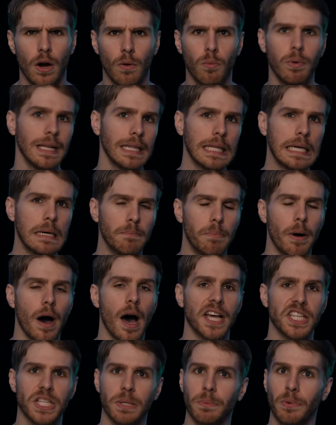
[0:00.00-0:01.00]
really
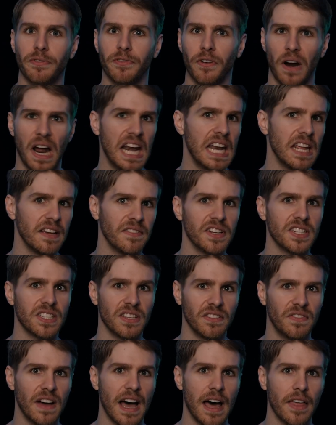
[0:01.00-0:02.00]
impossible for any of us to
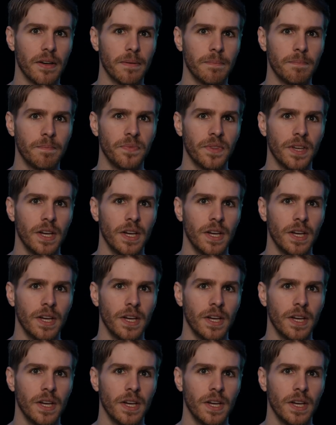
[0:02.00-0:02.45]
fathom.